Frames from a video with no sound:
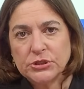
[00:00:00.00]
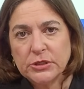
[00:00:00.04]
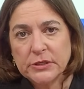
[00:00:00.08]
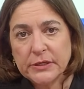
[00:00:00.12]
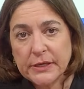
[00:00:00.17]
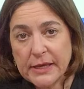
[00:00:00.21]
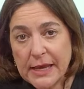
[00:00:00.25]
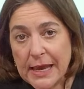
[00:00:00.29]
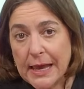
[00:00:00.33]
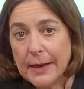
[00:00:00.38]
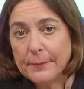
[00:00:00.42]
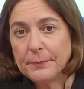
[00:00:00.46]

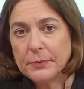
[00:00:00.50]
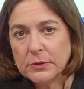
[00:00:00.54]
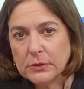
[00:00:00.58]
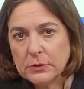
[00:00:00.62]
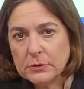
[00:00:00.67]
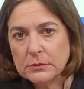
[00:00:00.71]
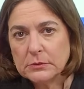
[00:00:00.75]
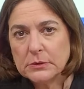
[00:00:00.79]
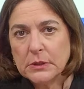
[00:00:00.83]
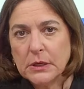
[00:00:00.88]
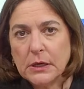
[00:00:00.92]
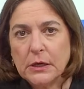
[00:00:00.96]

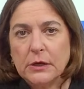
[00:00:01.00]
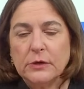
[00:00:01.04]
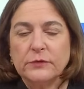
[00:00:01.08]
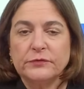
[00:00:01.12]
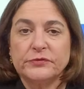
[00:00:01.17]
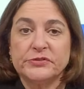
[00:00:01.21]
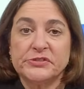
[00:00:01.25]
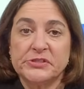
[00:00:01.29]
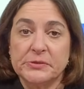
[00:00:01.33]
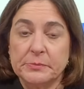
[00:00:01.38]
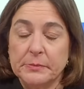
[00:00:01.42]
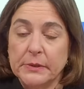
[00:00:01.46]
capital of
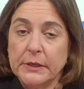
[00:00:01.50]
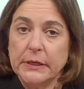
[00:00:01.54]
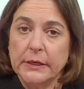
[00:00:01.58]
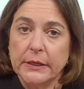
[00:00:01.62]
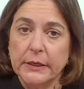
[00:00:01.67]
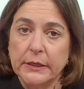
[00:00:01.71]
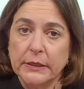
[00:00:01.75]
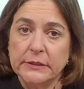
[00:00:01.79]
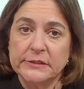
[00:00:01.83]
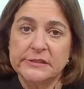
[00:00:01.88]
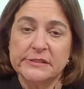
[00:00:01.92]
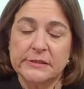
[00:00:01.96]

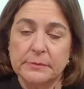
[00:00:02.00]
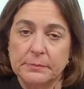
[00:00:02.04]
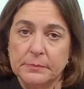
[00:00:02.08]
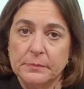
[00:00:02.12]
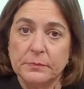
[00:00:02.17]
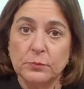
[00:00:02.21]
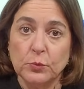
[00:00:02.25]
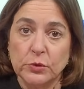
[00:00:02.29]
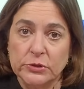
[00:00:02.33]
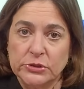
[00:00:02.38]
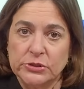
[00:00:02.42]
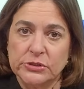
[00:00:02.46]
Samaria,
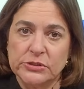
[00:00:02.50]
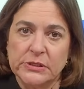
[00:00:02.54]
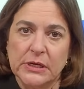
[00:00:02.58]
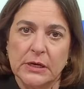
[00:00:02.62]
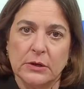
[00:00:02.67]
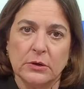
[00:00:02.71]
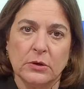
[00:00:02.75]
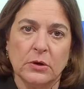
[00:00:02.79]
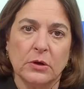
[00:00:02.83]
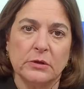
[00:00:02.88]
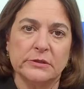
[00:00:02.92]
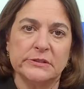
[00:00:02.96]
which is
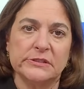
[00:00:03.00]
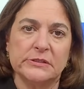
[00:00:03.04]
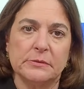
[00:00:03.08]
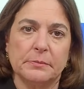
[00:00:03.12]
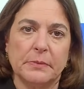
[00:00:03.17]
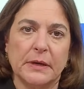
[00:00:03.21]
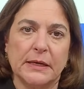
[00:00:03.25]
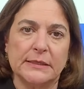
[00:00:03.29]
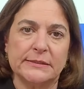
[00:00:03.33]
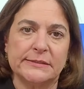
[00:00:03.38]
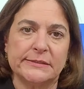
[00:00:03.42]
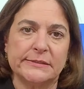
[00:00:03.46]
now called
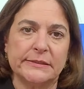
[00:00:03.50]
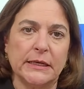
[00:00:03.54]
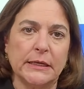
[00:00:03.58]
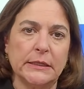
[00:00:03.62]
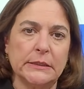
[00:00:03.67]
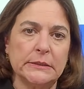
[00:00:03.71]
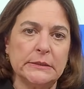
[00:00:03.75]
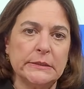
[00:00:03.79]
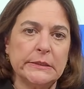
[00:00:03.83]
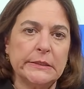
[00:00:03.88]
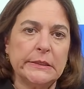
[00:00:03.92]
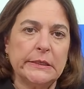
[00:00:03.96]

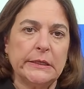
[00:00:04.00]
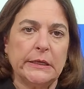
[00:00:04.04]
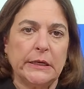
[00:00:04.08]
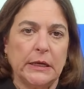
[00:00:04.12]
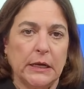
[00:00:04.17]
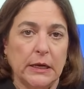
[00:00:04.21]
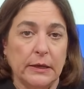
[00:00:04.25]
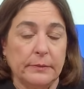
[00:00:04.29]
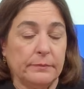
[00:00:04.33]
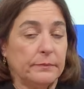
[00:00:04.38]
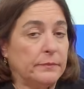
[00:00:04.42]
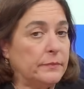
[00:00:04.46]
Sebastia,
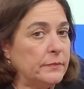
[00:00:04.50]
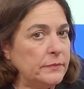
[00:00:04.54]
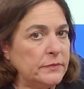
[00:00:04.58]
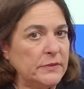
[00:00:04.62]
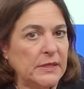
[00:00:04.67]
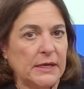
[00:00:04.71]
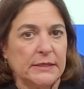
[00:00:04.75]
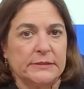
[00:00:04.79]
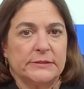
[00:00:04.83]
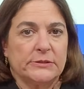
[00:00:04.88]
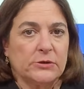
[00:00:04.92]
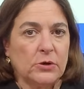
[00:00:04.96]

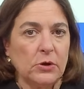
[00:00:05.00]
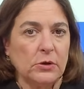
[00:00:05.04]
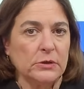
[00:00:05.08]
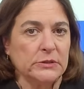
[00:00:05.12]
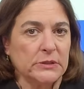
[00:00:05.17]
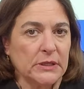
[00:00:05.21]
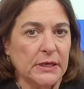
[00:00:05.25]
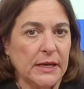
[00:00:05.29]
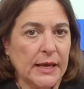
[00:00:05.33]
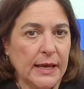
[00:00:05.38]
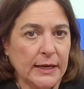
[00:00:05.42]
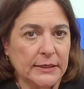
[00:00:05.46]
that's called
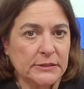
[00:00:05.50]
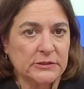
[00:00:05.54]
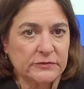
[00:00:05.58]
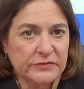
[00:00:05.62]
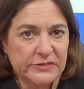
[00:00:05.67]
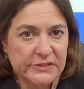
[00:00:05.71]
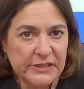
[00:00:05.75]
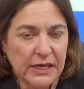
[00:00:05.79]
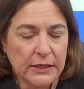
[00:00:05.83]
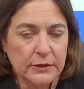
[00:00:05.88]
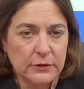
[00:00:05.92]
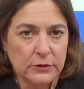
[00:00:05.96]
an act of
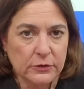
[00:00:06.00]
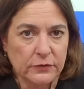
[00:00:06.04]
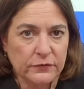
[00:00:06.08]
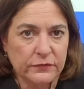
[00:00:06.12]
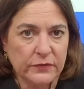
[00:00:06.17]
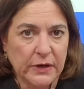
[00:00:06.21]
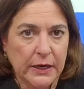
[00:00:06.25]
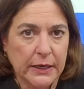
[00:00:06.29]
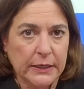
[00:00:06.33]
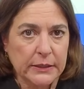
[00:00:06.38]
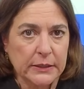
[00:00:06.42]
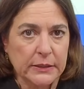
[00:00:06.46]
settler
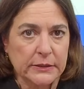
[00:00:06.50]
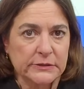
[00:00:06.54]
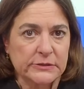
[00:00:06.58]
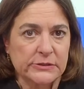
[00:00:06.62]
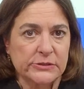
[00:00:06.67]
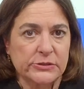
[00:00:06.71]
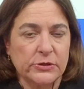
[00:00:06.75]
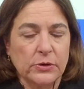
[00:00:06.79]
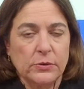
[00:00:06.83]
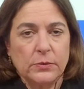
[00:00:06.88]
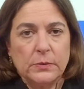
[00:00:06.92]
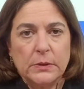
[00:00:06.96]
violence.
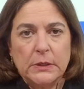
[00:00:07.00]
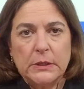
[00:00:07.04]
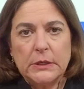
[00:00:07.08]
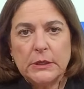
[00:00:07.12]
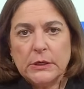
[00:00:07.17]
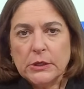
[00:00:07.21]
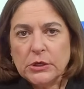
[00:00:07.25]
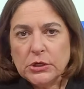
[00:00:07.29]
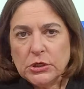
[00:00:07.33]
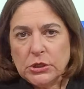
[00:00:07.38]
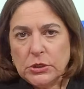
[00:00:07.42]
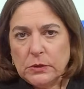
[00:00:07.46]
So
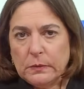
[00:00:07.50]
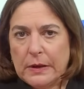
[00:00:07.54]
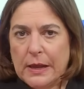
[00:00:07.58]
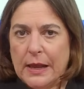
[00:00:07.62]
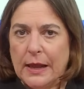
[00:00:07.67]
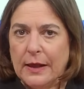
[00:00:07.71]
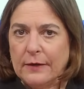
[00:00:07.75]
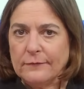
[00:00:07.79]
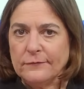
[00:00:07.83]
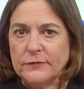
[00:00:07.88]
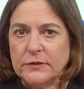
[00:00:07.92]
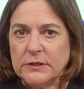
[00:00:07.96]
you
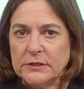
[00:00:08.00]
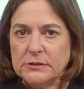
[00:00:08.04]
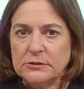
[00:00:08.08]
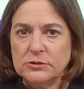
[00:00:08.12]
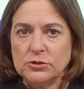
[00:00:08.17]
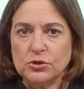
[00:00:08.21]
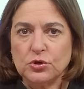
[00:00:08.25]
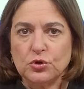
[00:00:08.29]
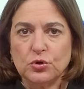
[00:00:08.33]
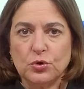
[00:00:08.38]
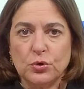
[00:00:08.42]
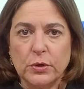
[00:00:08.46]
have a
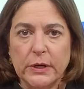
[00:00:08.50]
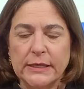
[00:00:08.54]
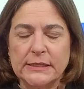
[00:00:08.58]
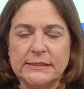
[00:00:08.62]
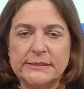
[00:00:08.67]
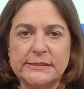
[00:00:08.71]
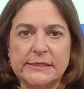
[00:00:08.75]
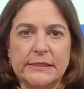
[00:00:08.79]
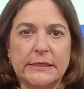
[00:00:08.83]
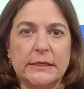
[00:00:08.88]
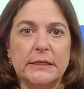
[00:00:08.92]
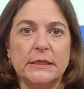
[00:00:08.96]

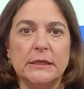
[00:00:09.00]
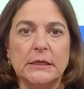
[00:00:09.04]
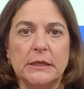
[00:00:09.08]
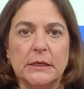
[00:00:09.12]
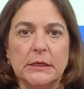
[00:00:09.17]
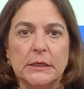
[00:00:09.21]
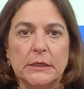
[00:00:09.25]
crazy